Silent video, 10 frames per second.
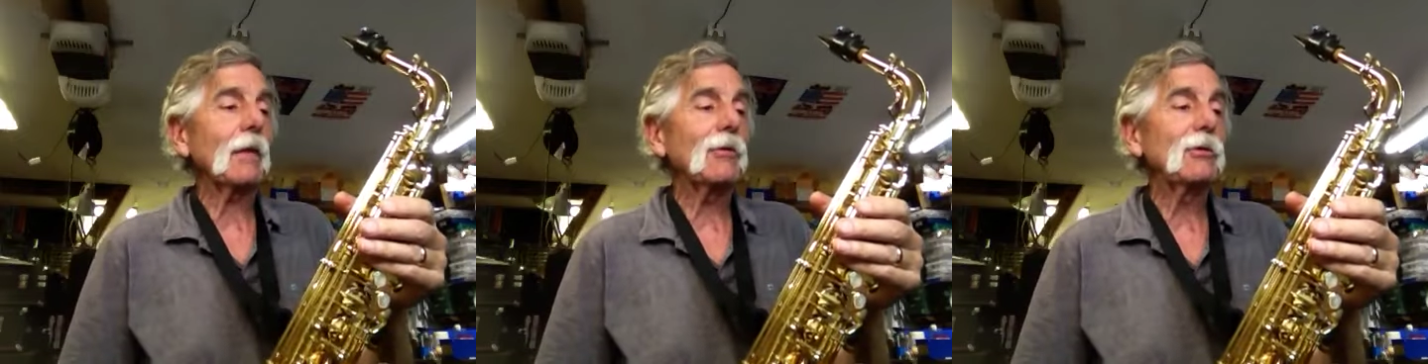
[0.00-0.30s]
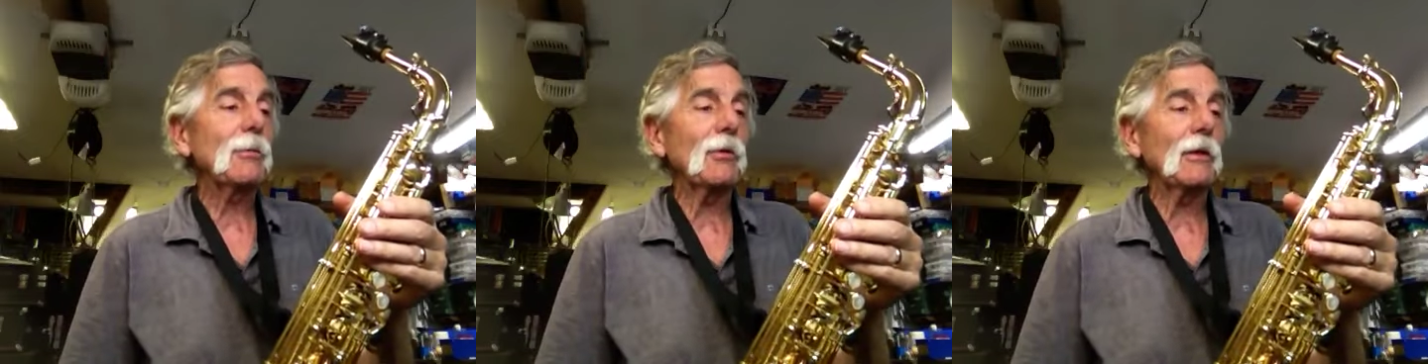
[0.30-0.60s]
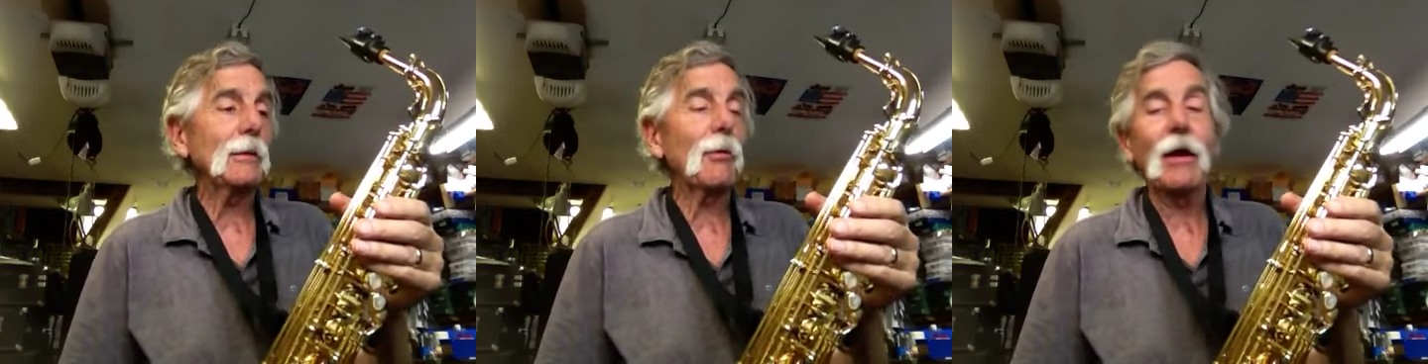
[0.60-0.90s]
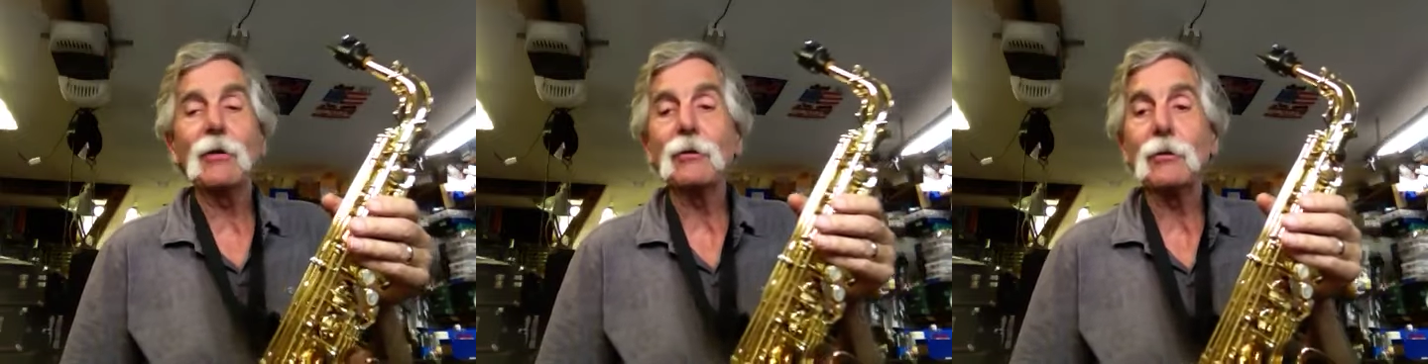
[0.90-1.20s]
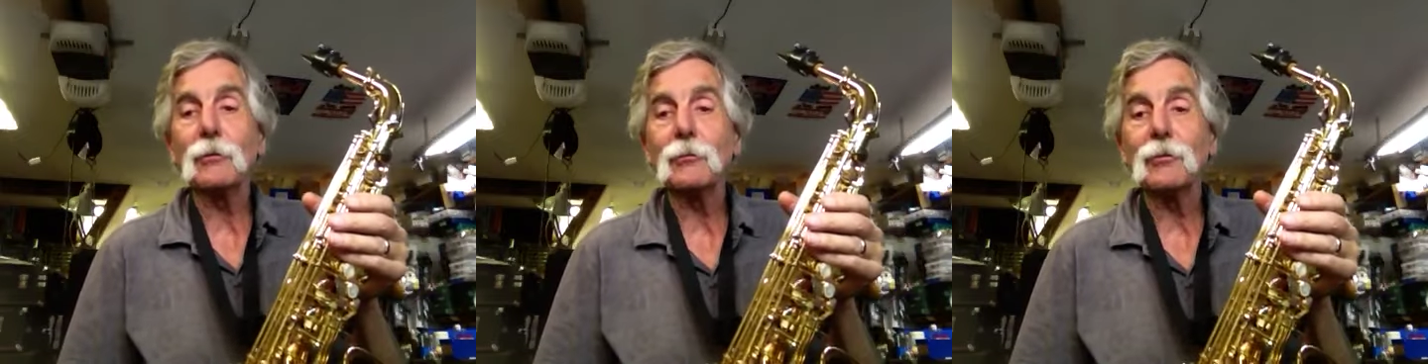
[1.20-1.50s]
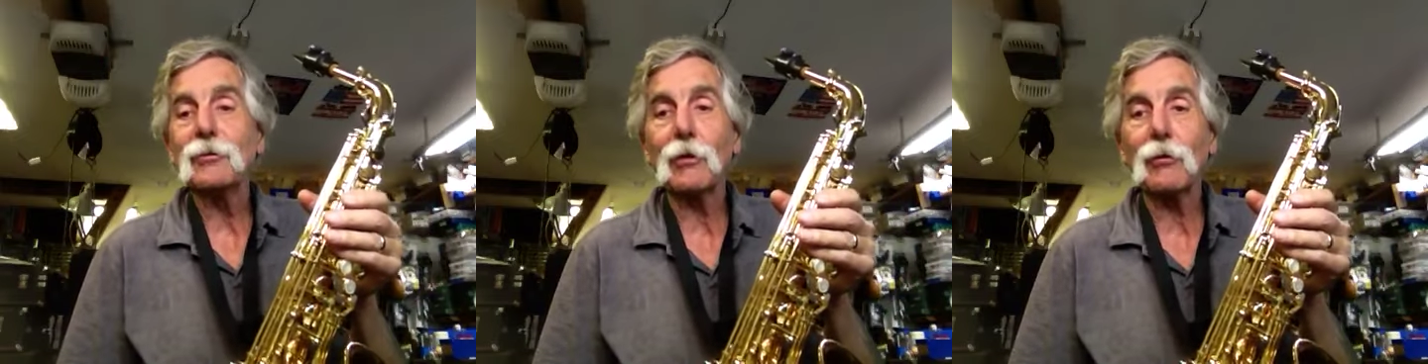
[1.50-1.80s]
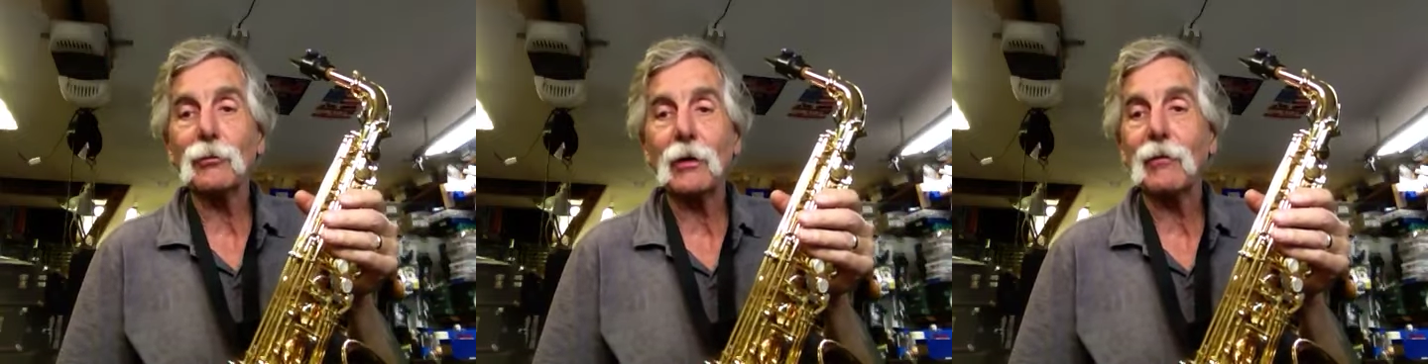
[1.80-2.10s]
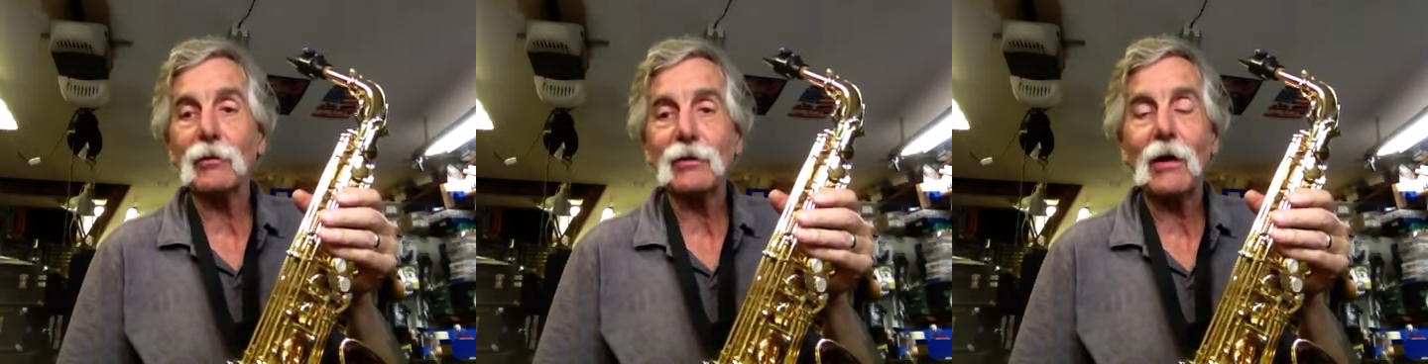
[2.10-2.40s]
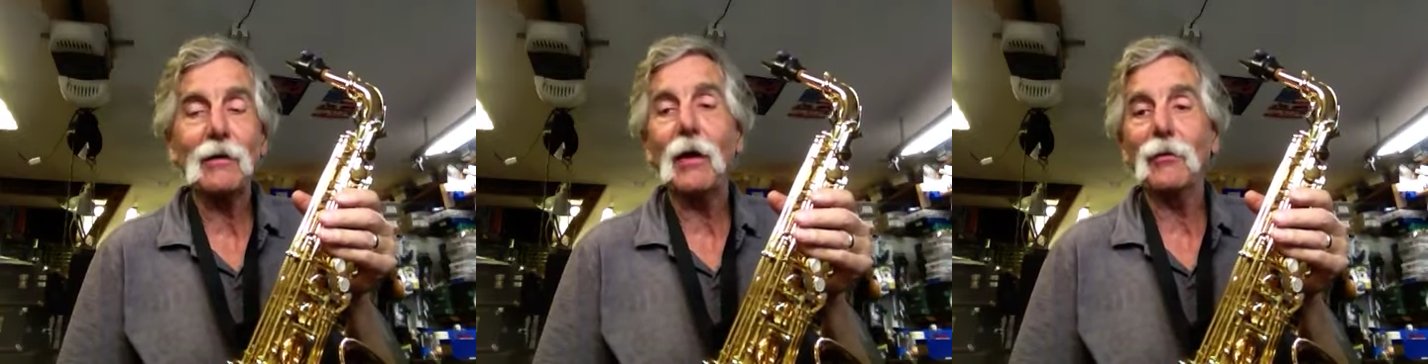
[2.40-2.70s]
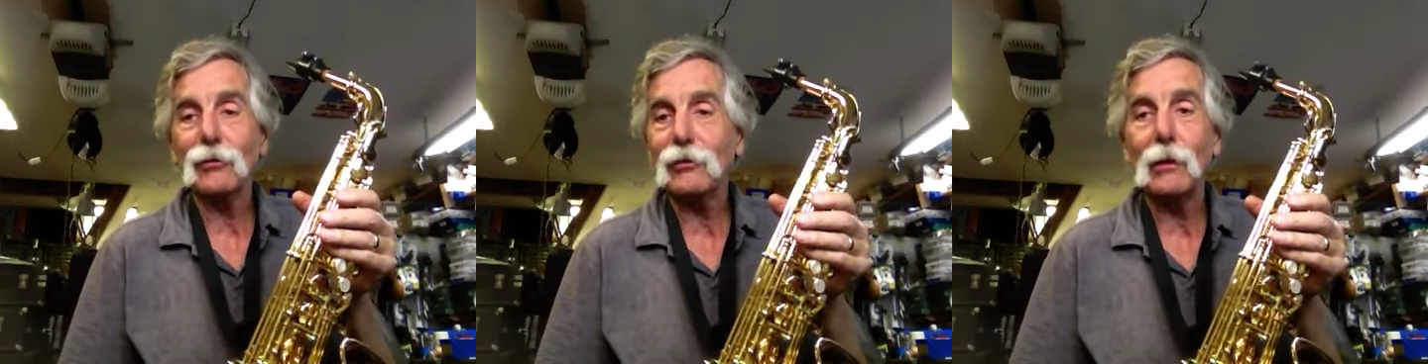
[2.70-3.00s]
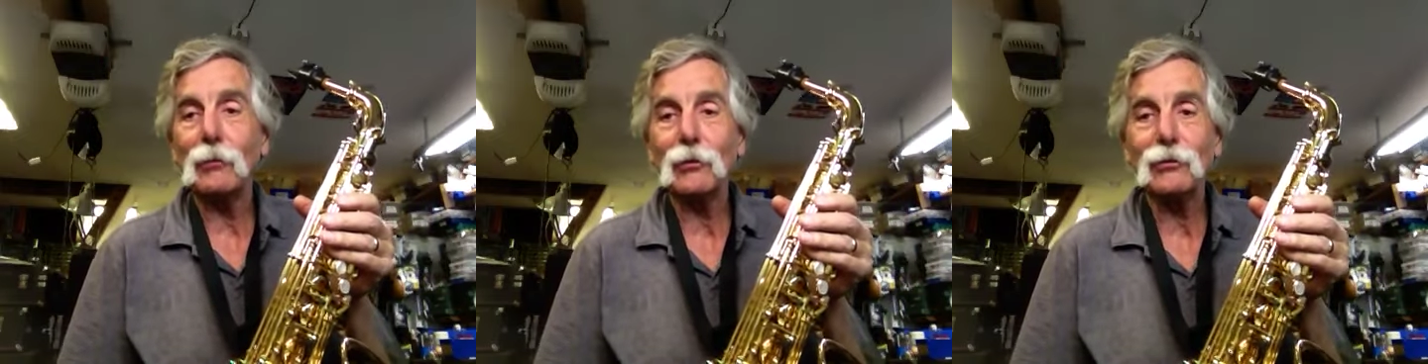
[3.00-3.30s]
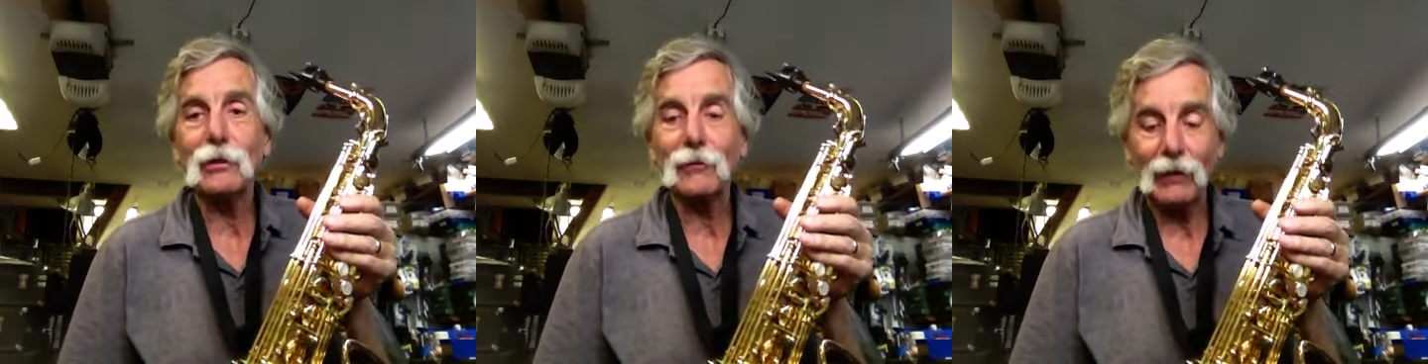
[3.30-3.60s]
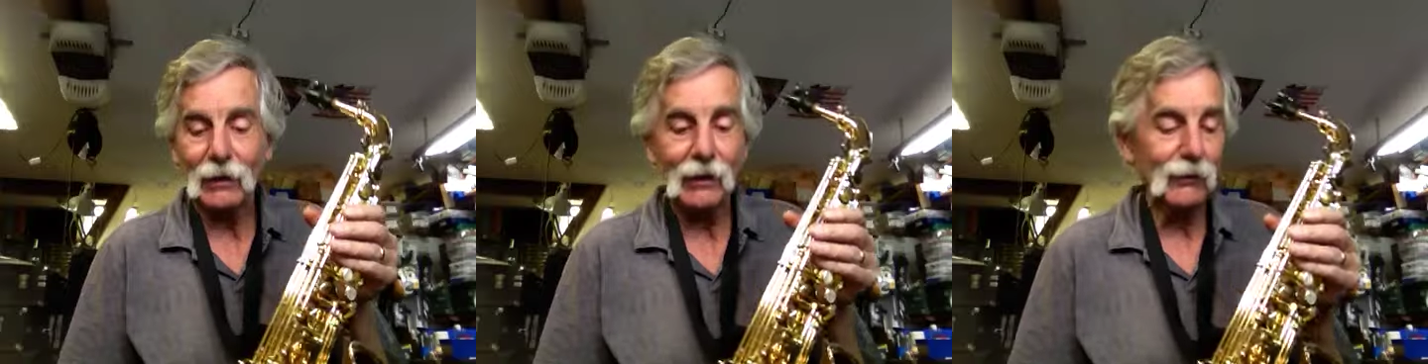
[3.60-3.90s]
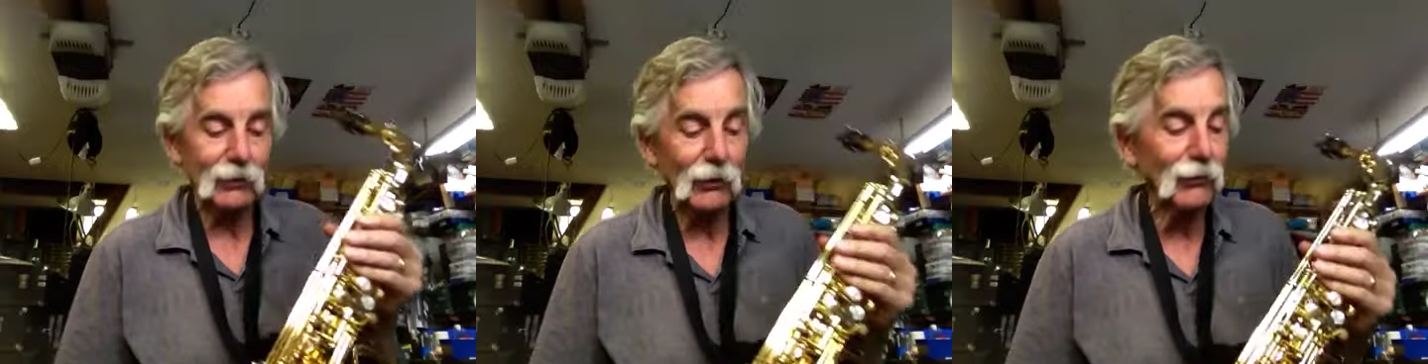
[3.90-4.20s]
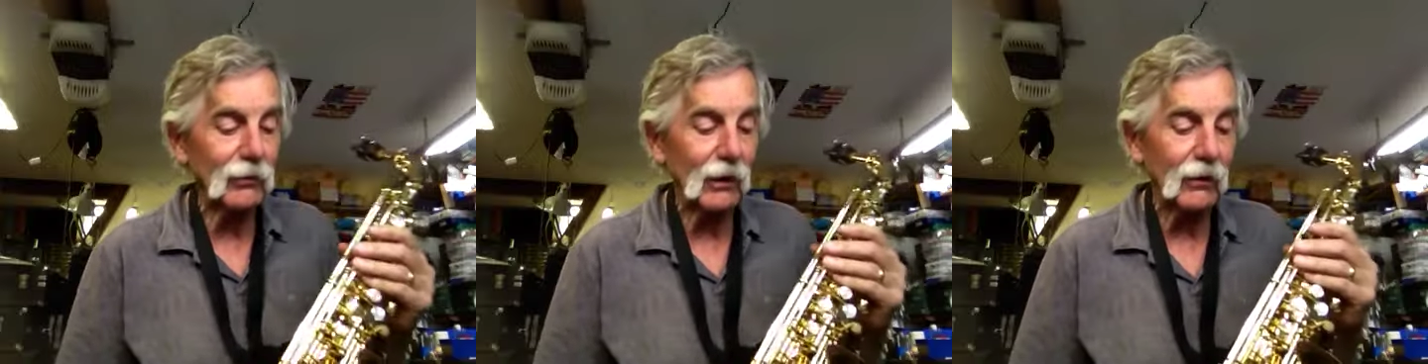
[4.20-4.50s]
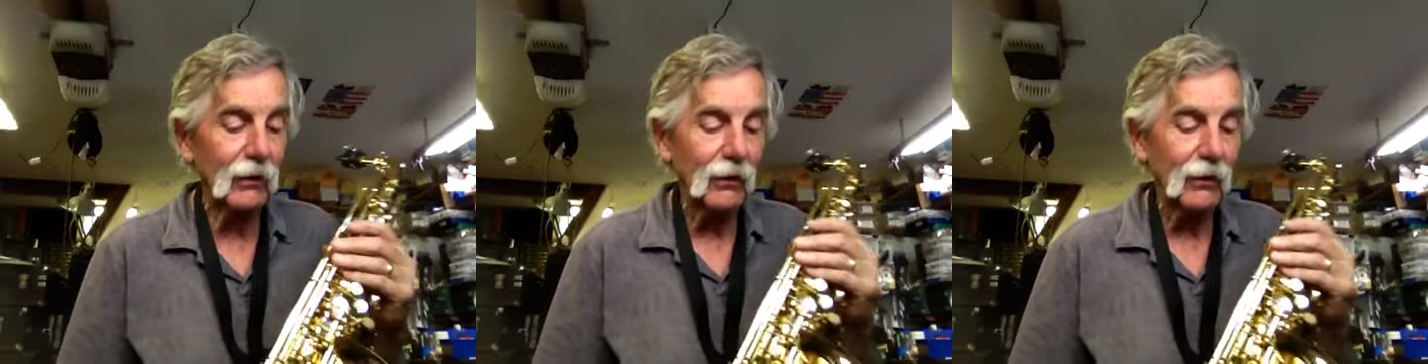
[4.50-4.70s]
cheaper than the brand new series, whatever's out now. This W stuff I can't even understand.